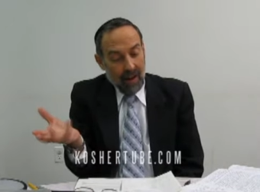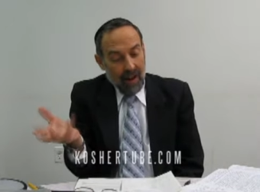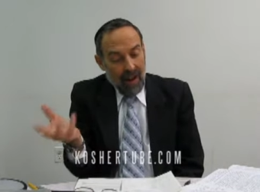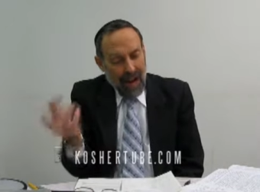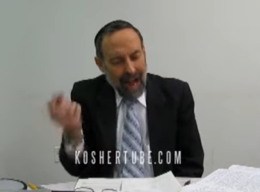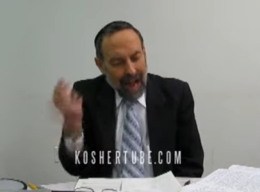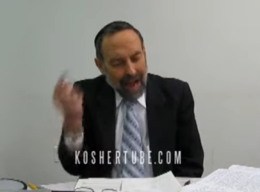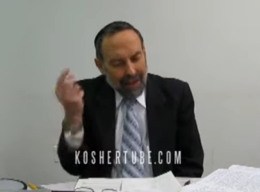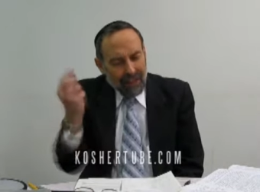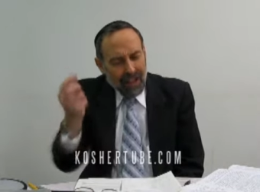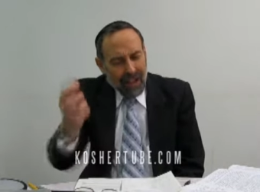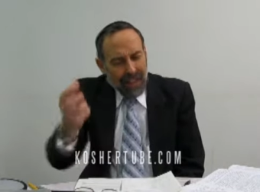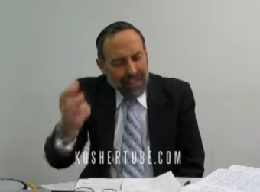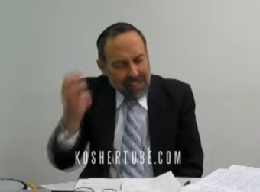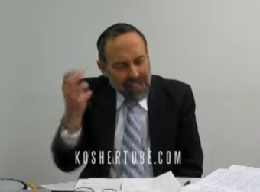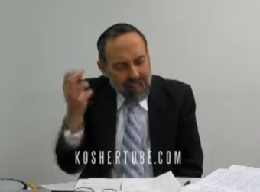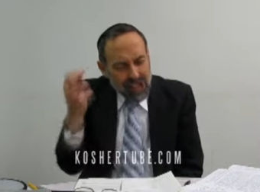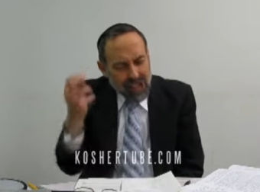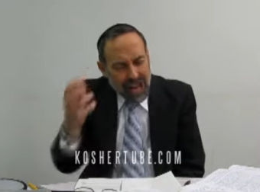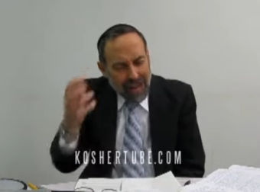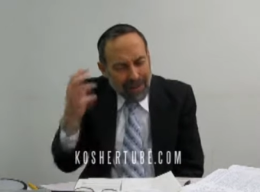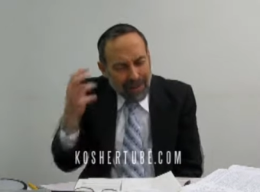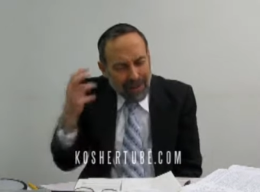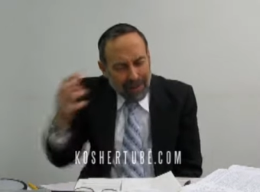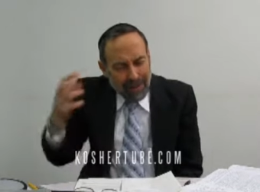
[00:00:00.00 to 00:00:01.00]

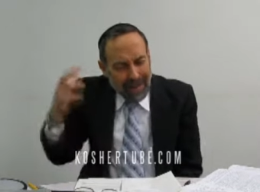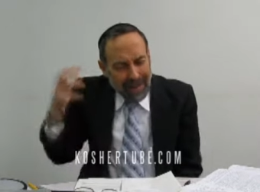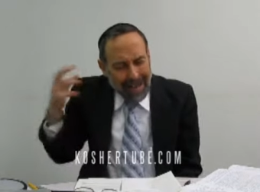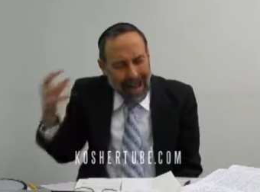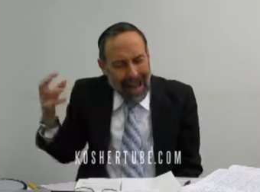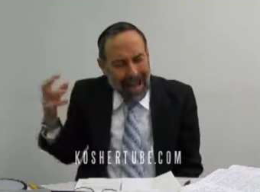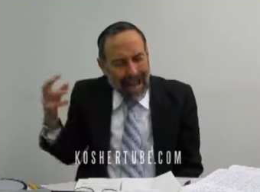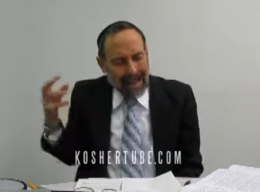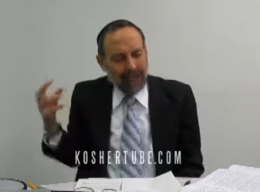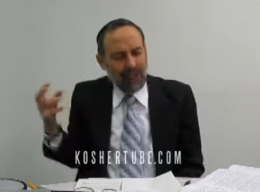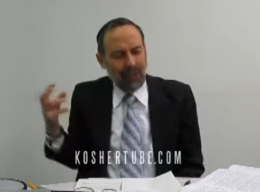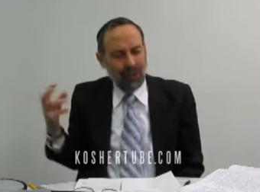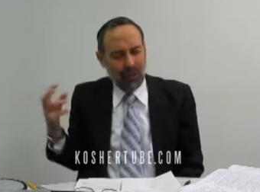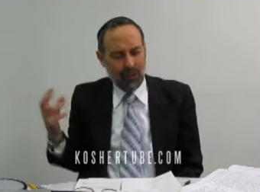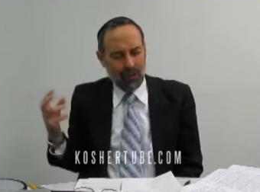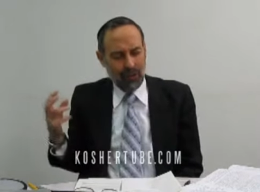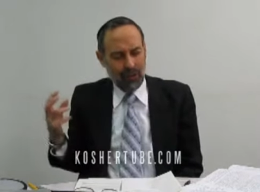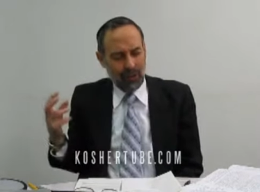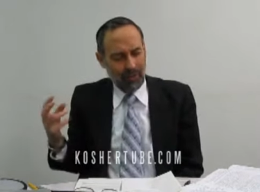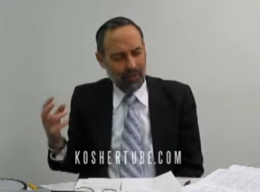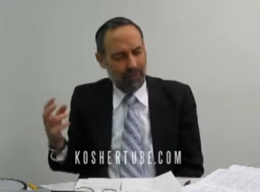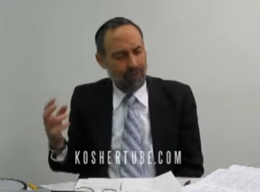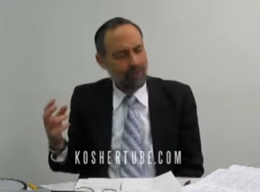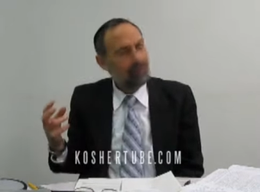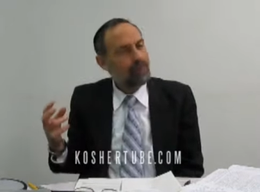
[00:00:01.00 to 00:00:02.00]

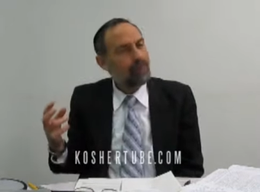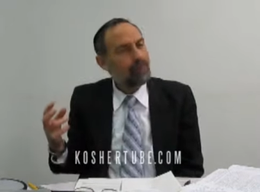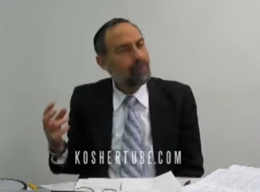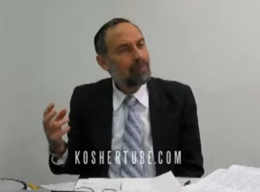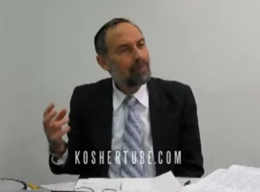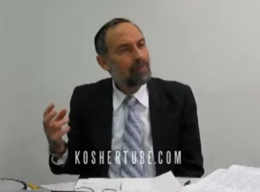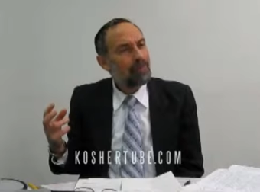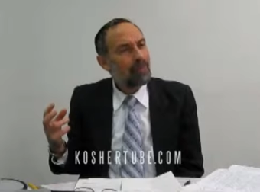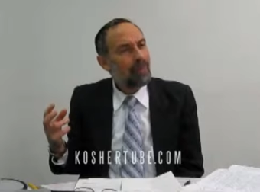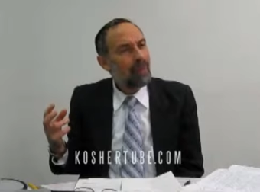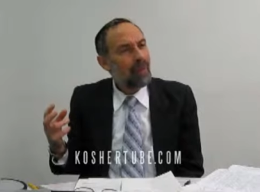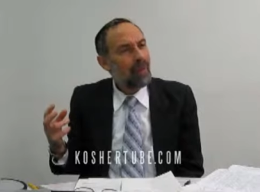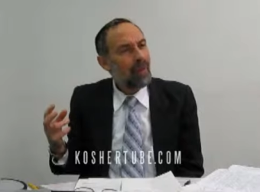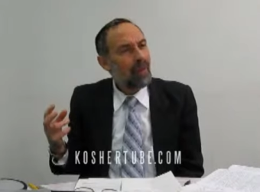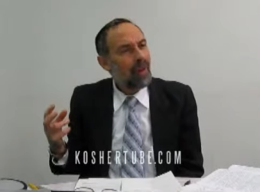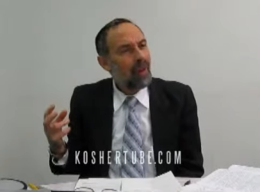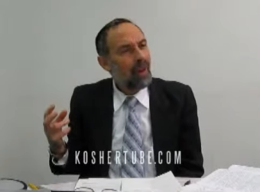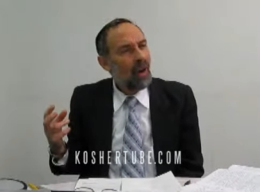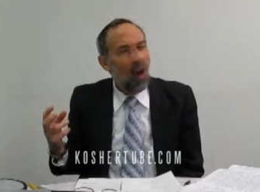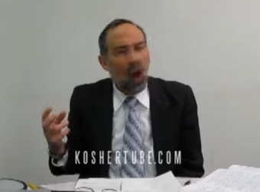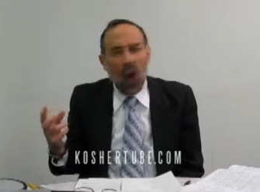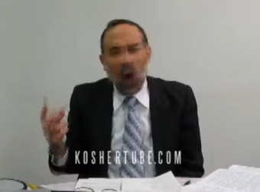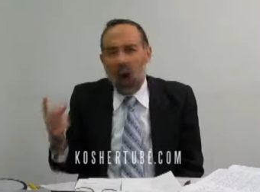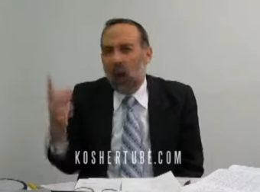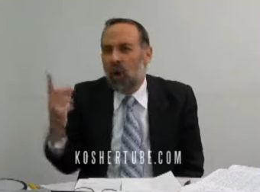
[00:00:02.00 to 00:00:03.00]

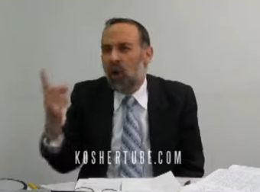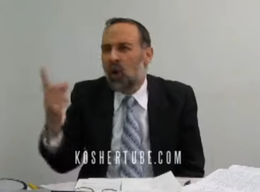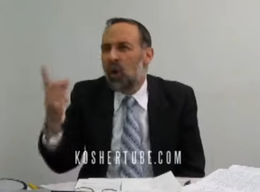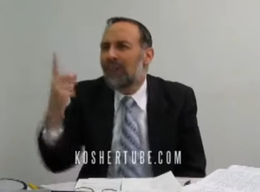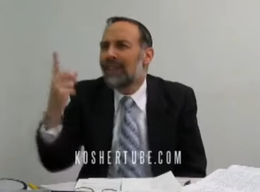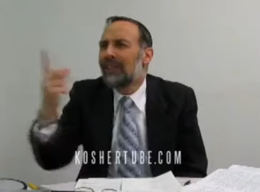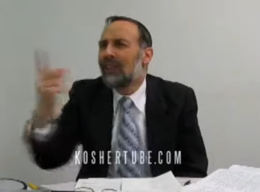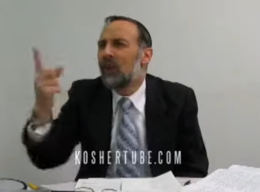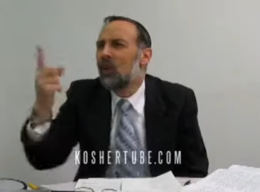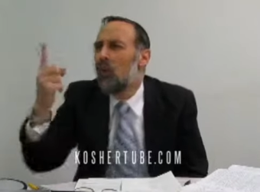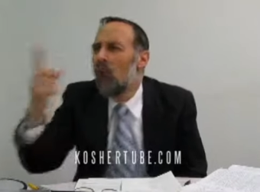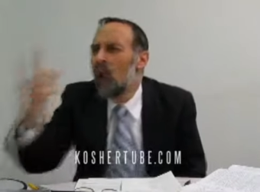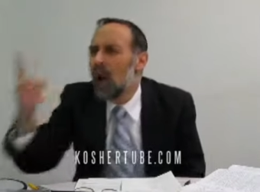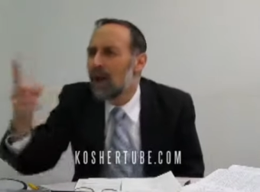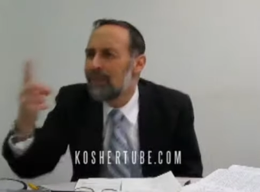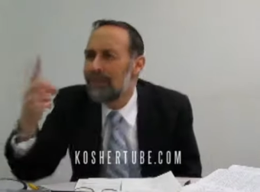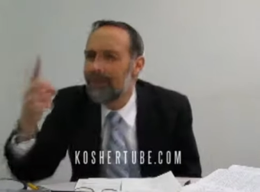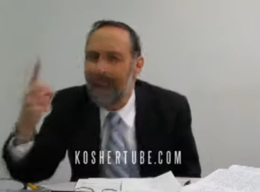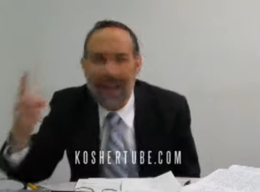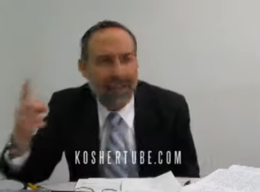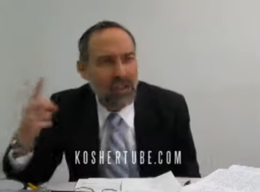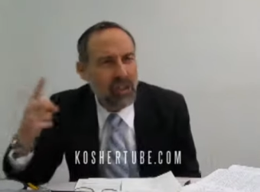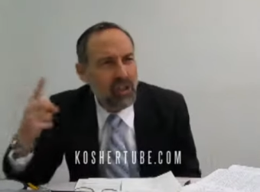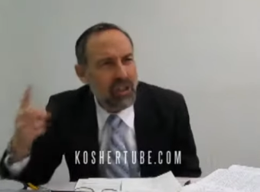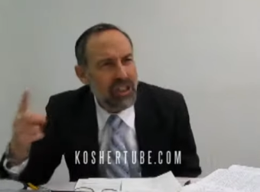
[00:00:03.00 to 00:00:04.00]
According to one
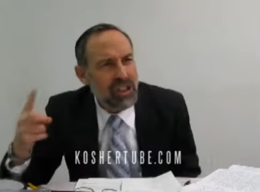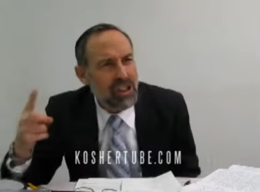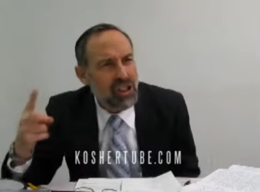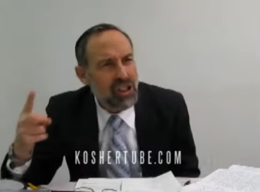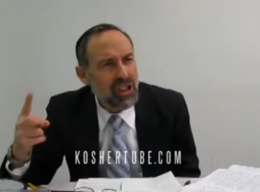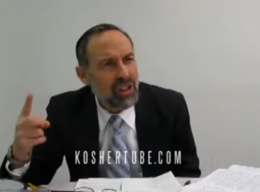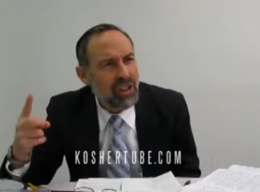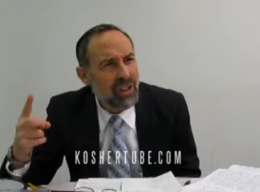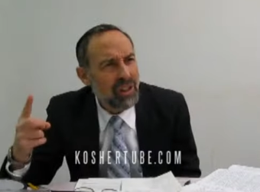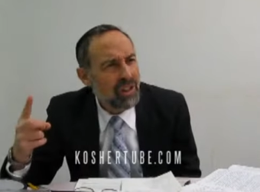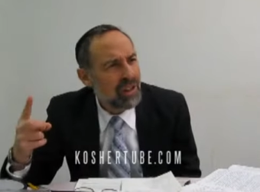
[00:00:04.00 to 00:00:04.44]
Medrash,